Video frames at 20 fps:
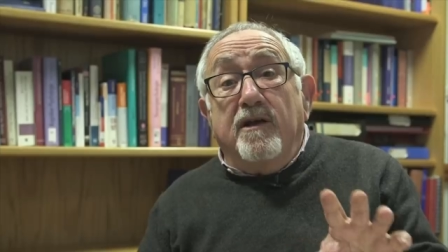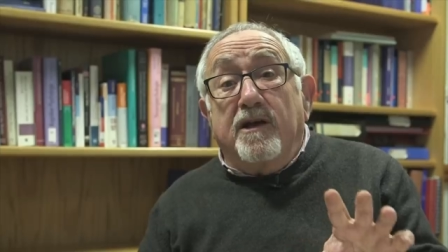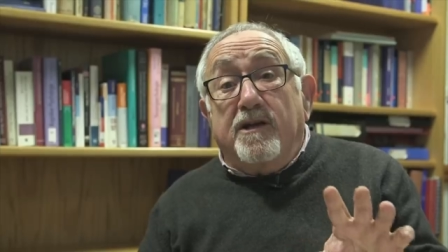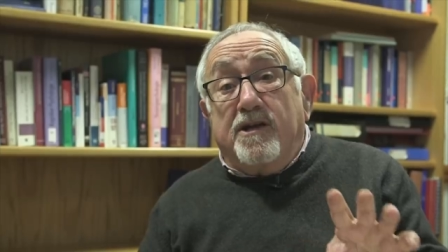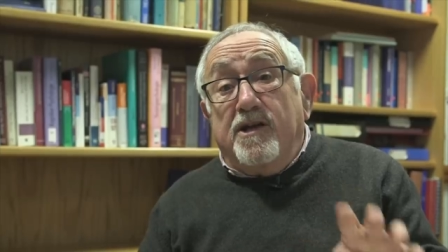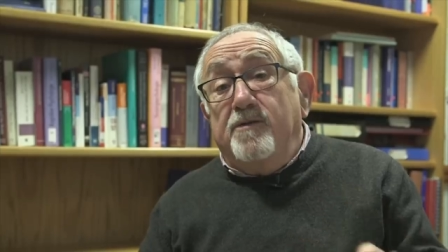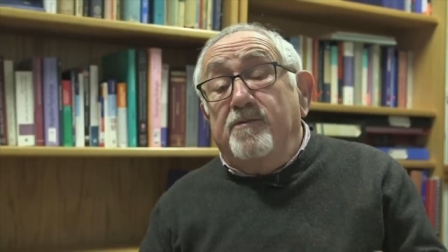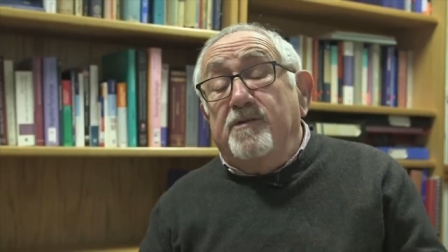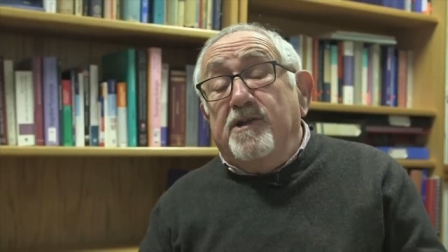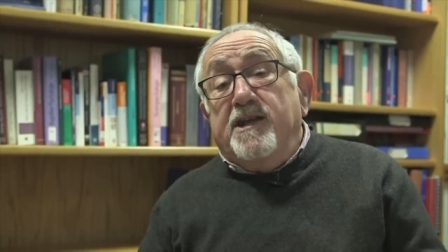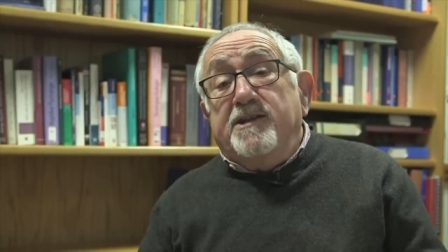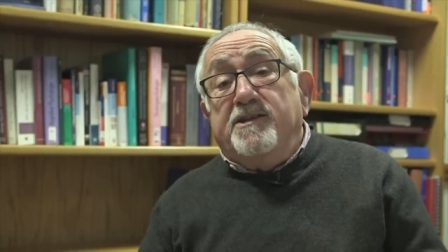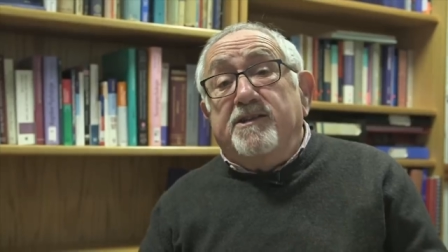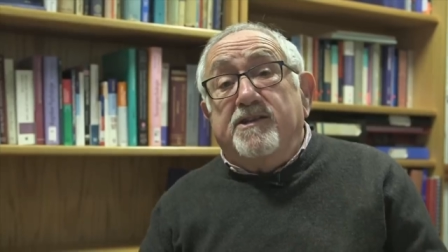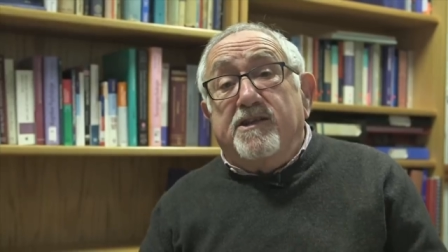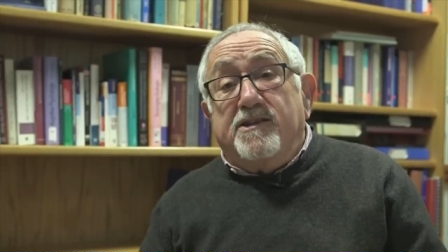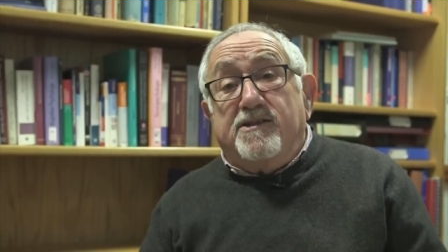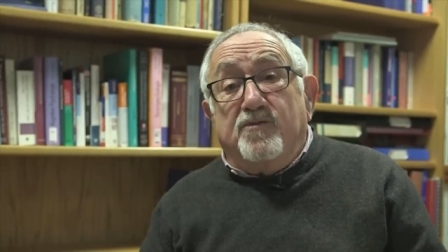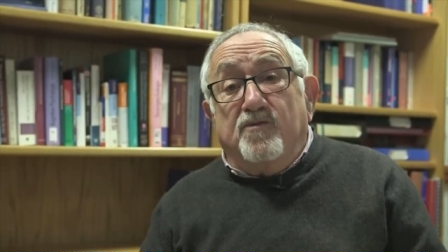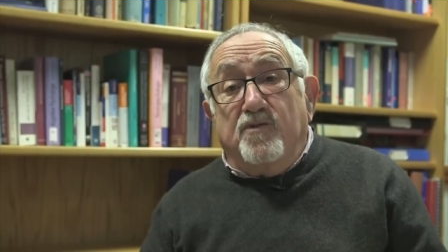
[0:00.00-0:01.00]
accumulator
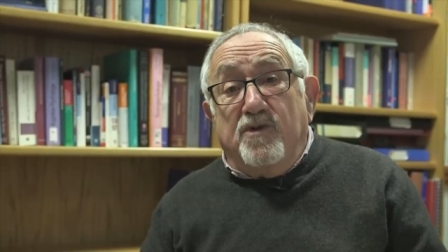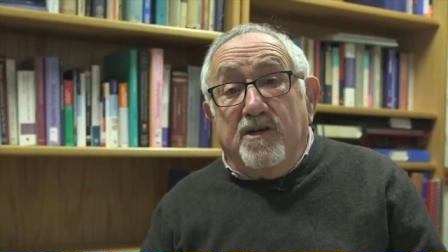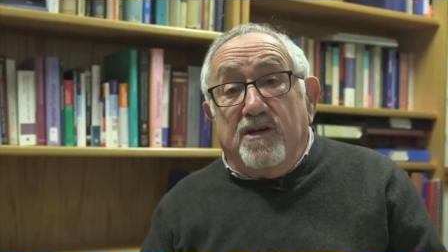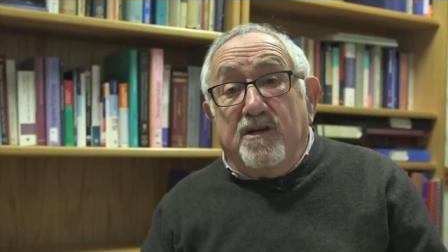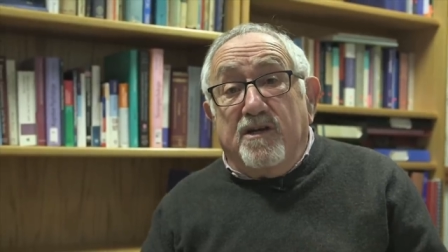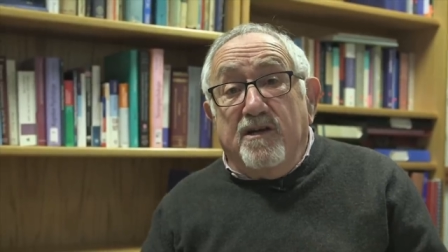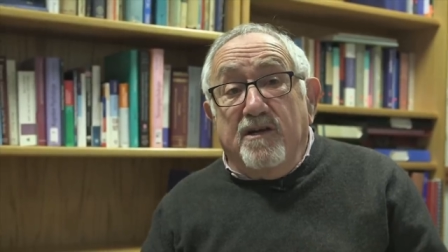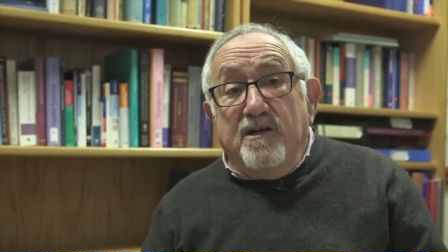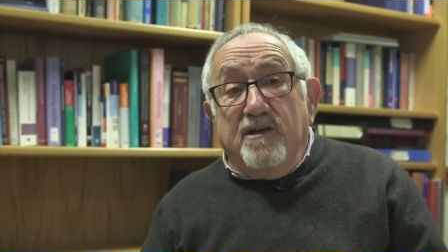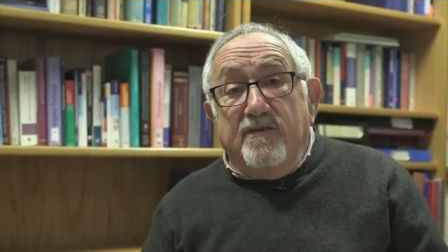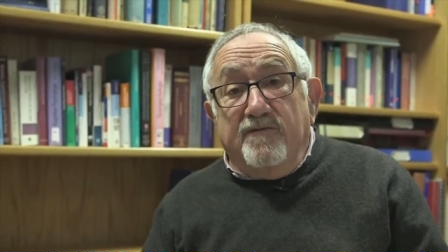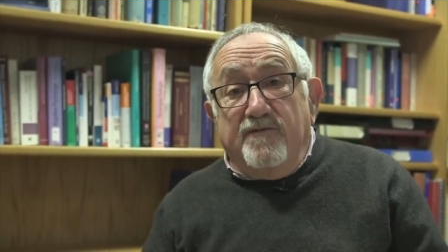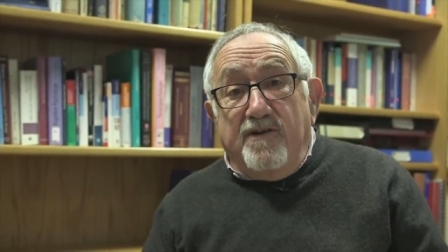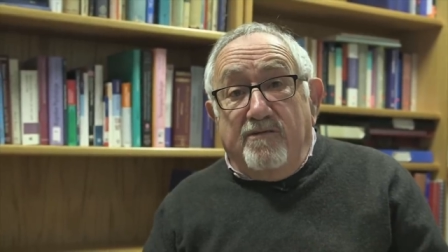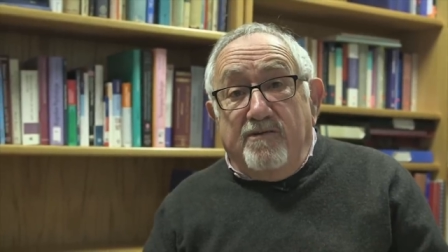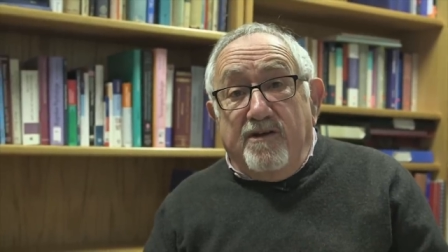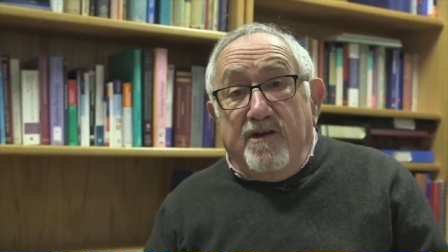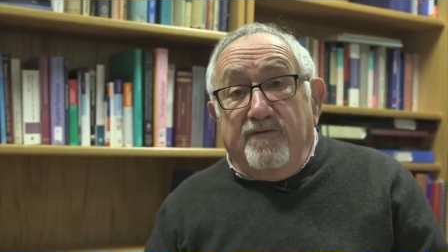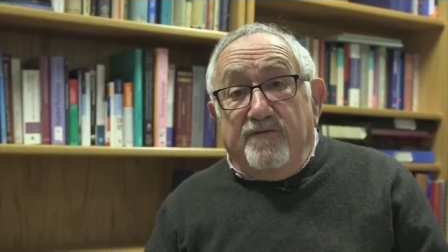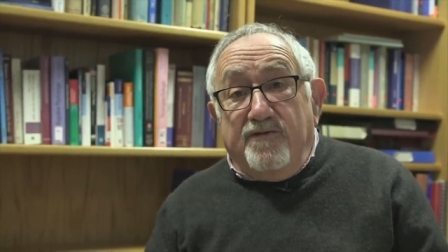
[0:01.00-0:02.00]
doesn't work
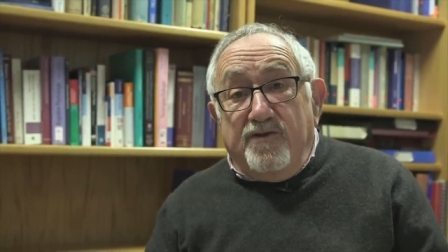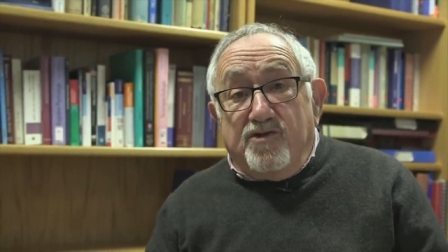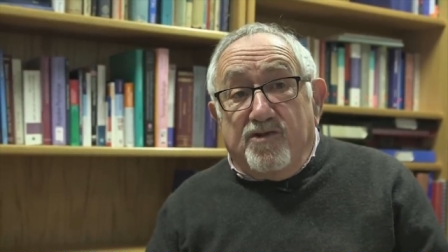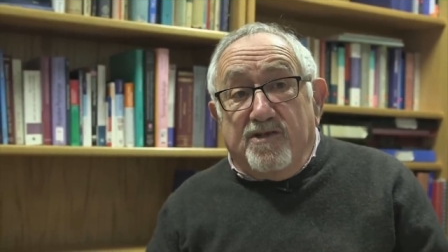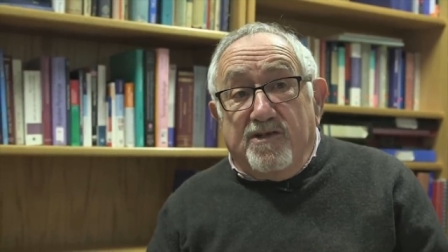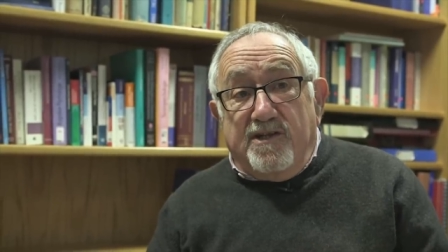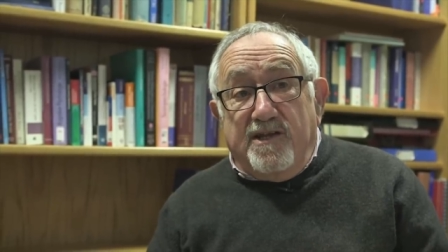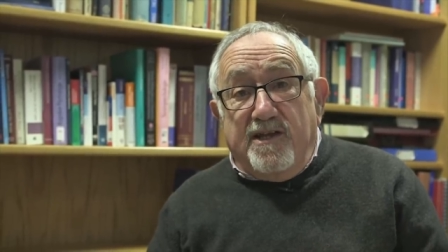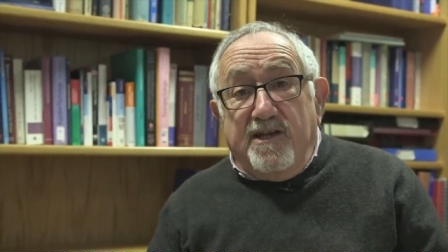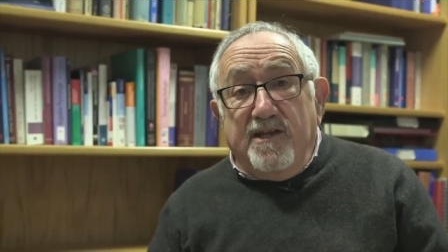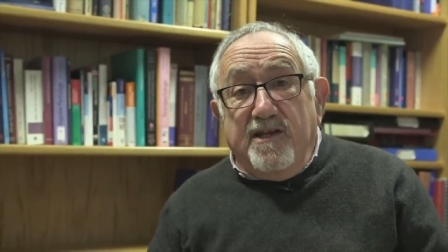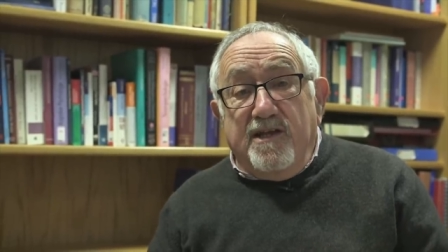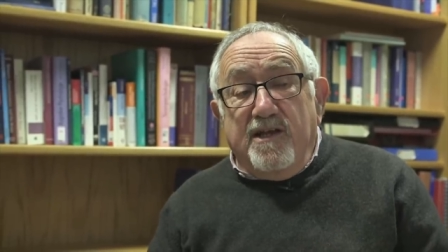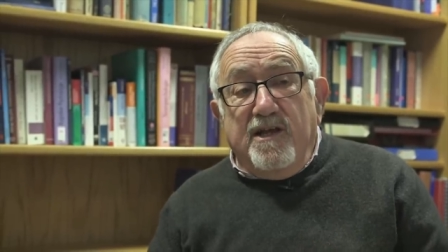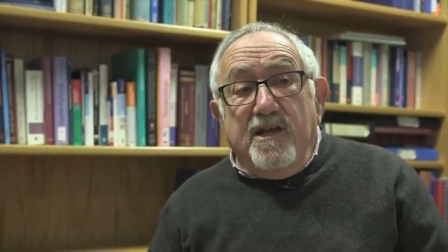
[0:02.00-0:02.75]
very efficiently.